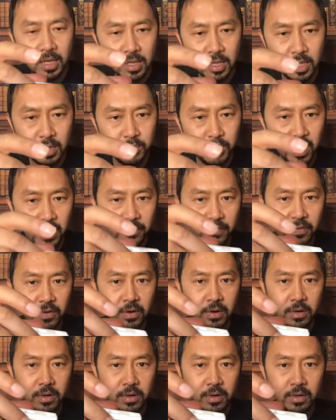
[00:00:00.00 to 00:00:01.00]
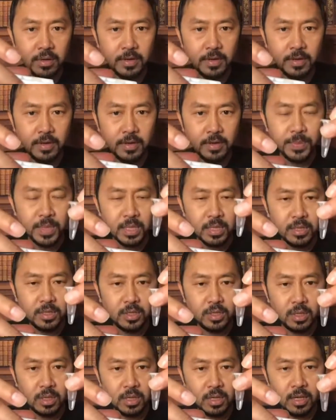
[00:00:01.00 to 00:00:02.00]
this buffer,
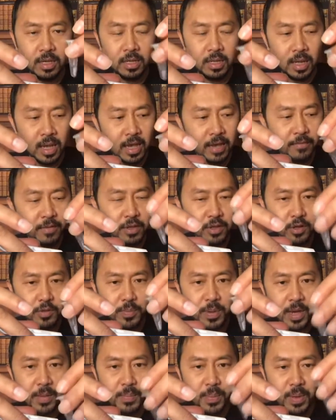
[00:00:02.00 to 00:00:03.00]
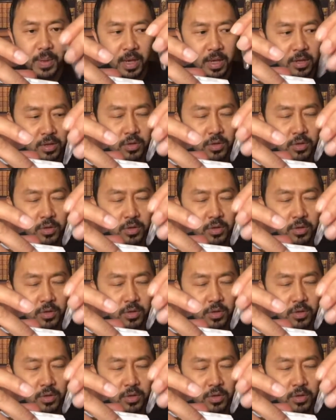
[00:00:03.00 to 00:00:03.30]
and I have a little pipette.